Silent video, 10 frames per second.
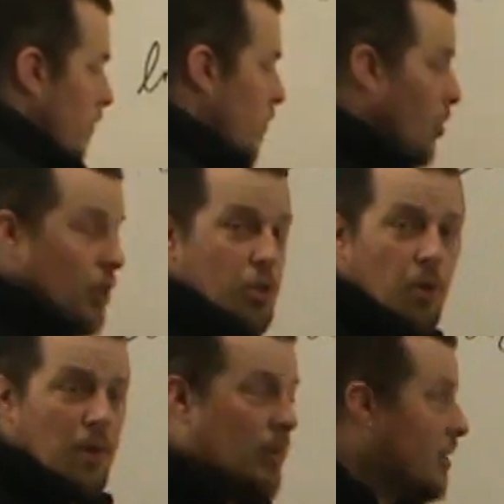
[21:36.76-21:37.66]
So you
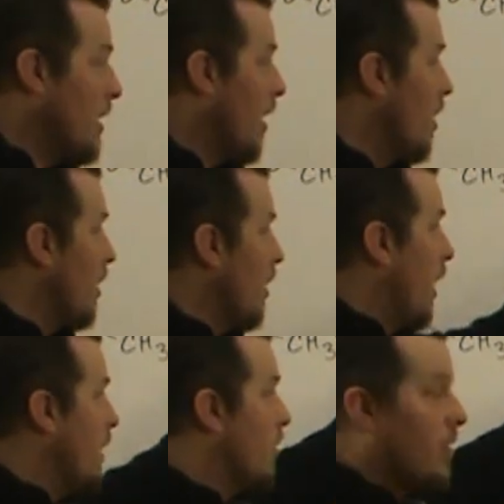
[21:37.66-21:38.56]
should be able to
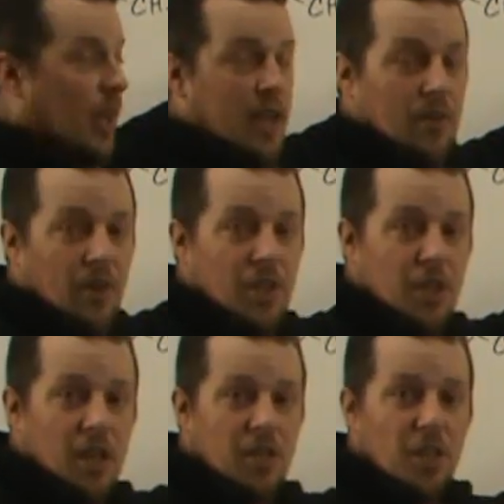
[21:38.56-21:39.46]
calculate the activation
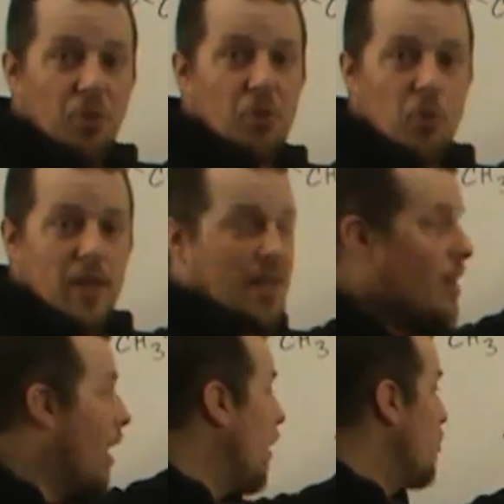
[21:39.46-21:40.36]
energy 3
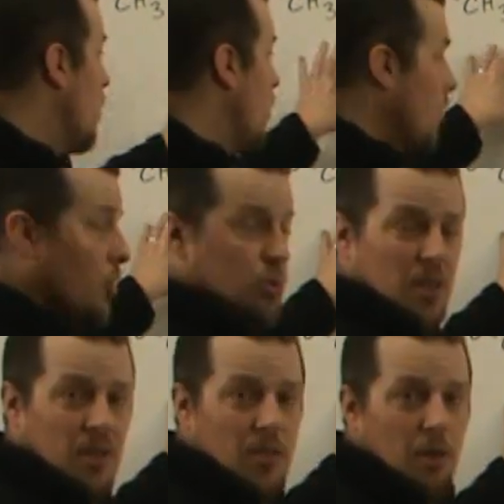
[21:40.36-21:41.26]
times
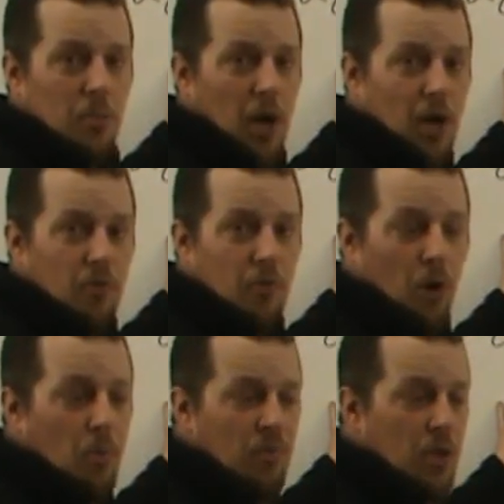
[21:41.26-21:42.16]
using this comparative
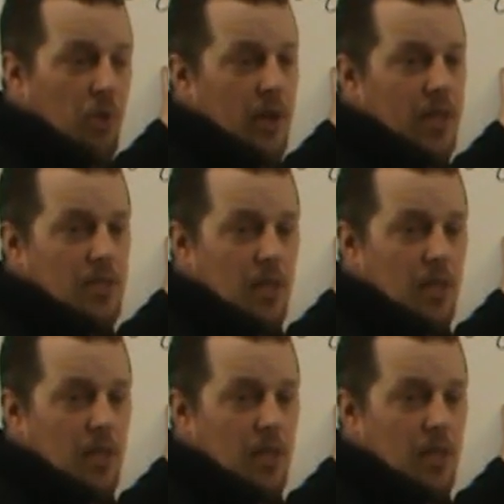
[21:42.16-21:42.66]
form of the Arrhenius